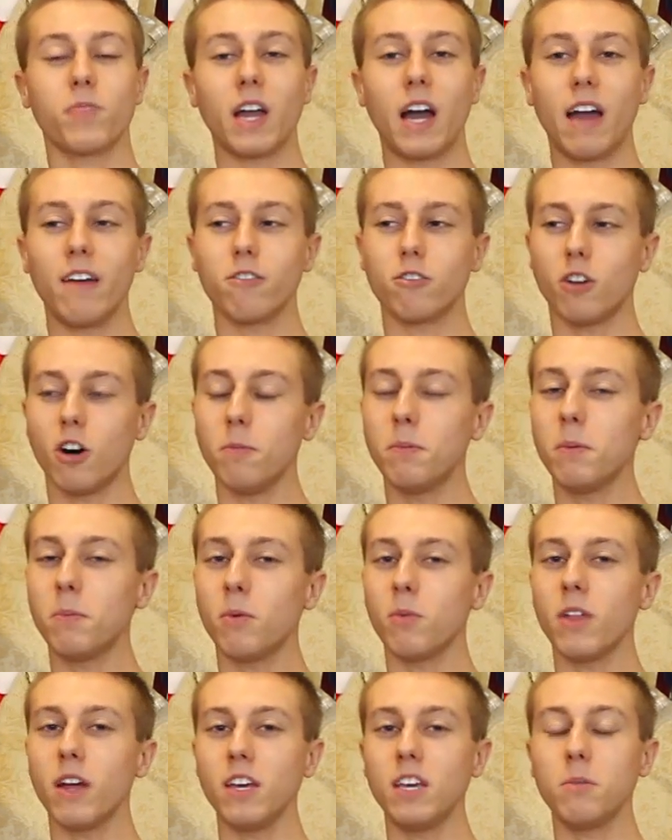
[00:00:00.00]
I have a lot of
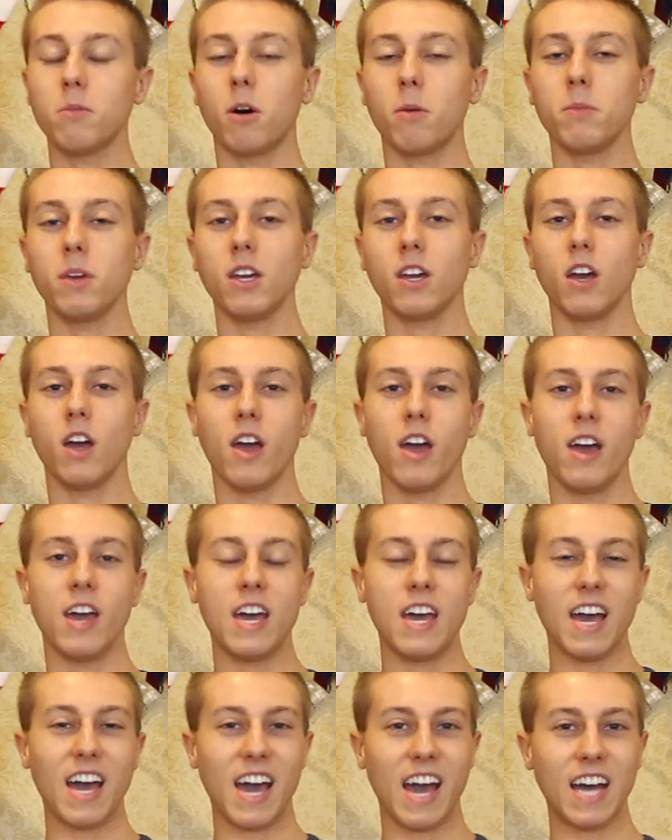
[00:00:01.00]
people that email me,
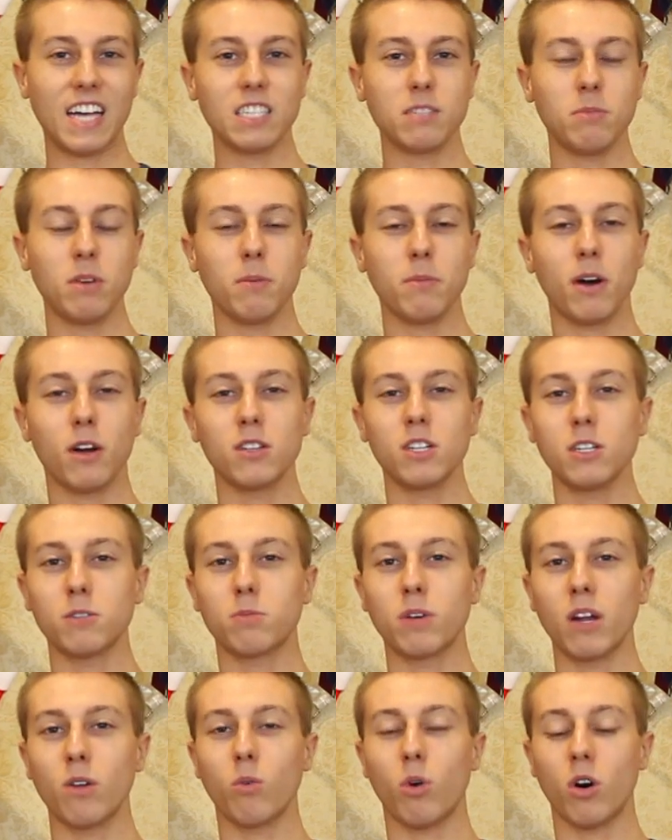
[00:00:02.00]
ask me about these
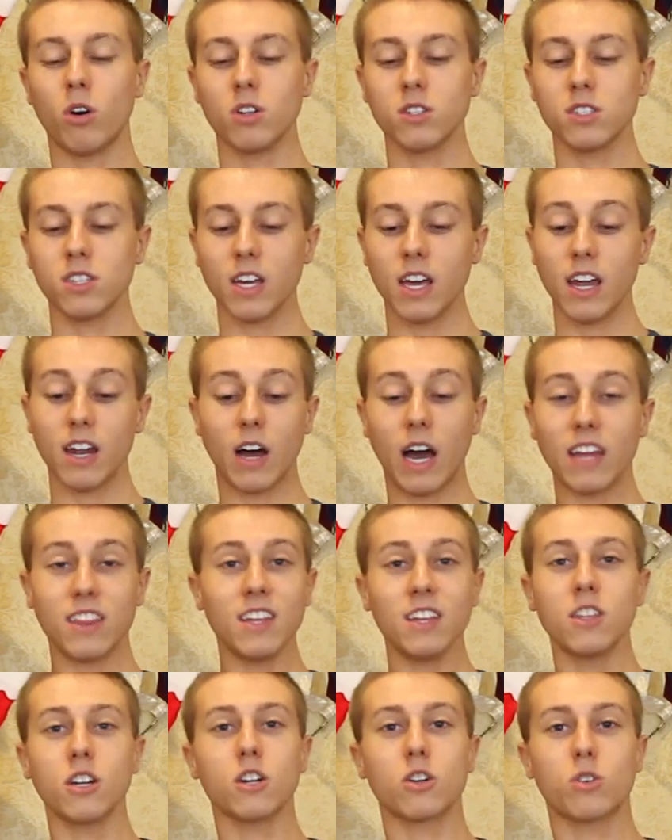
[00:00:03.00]
brain wallets, and I
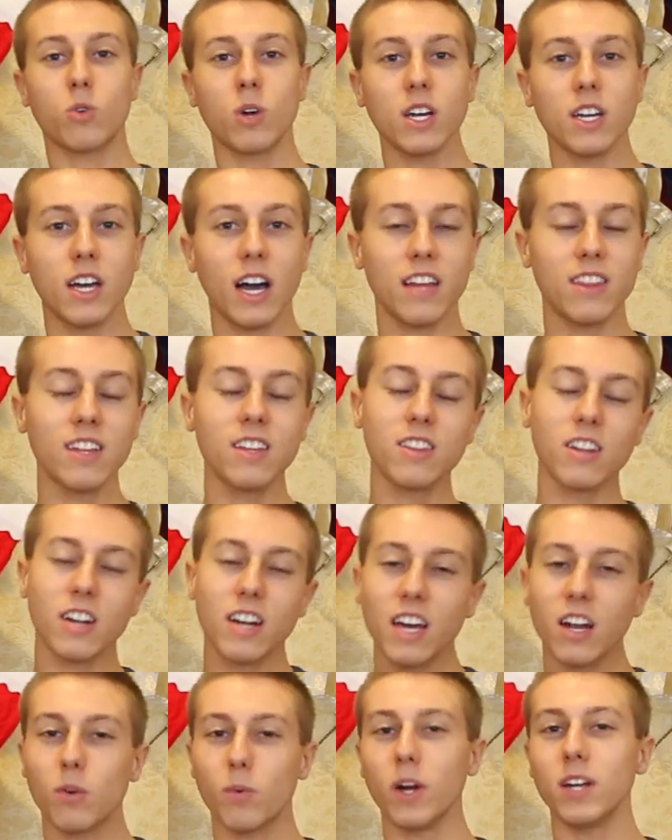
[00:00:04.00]
think they're great. I think
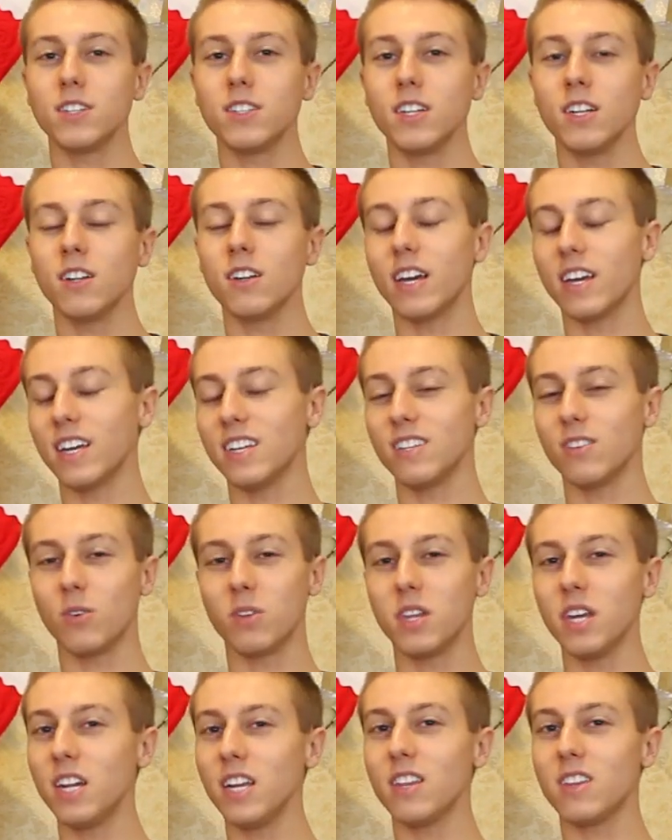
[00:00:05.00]
they're interesting. Like
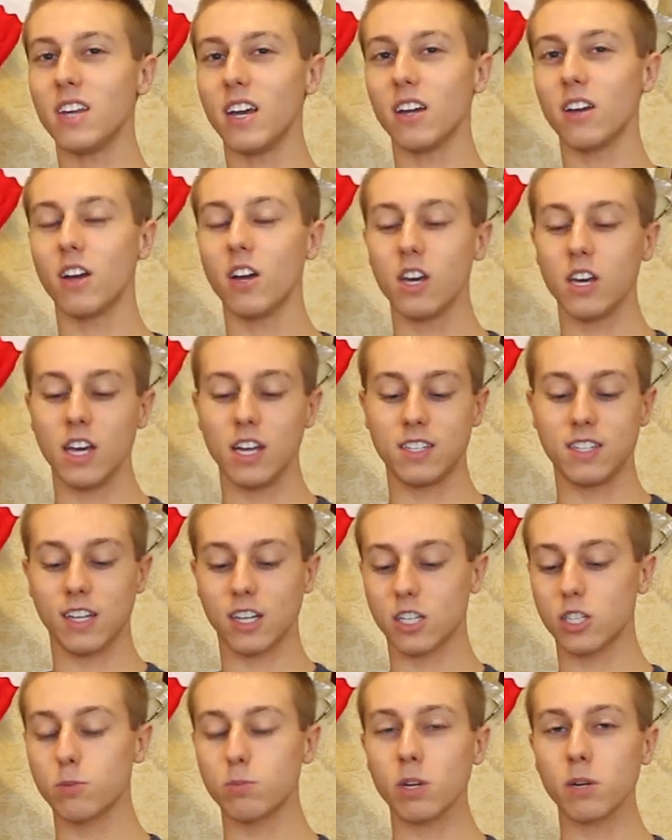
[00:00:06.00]
with anything, it's an
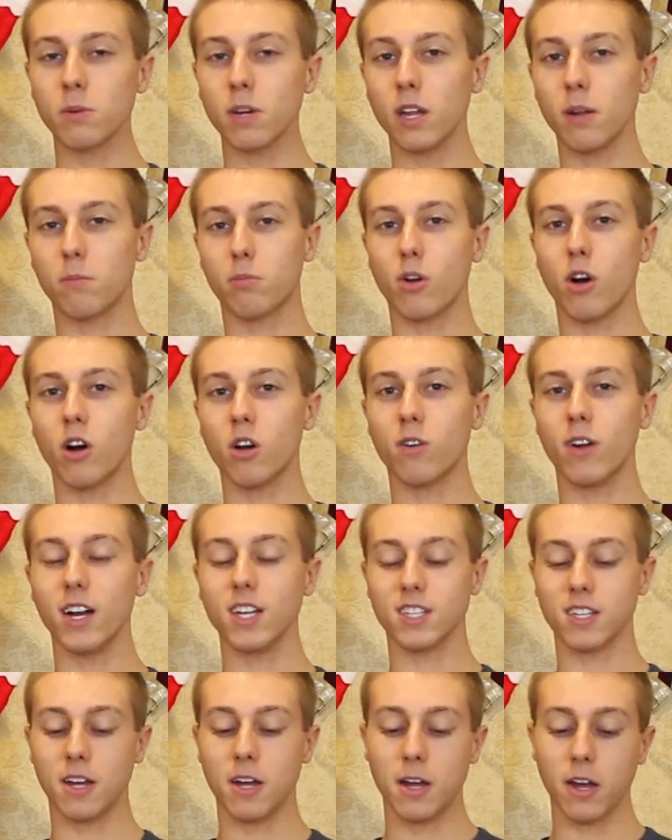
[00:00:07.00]
experiment in
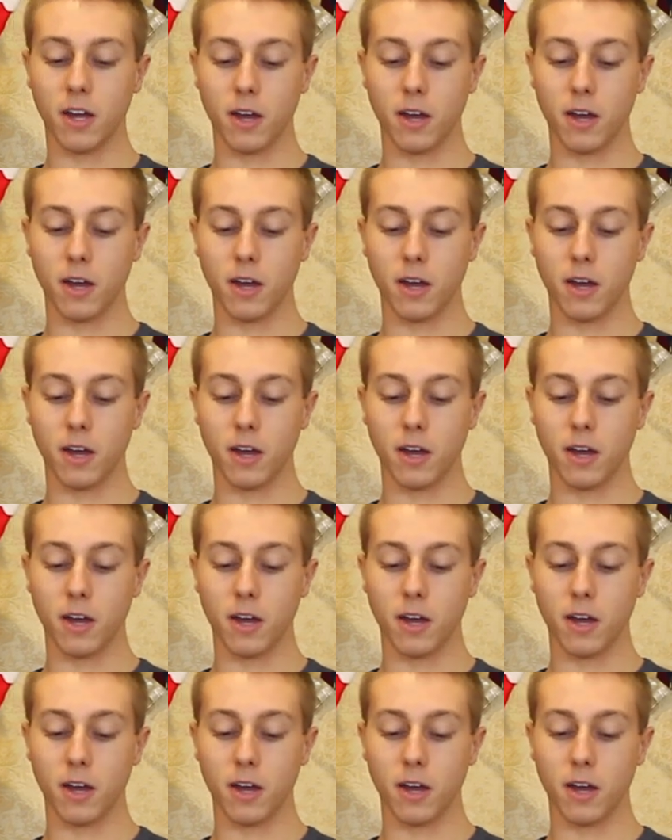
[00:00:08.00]
progress.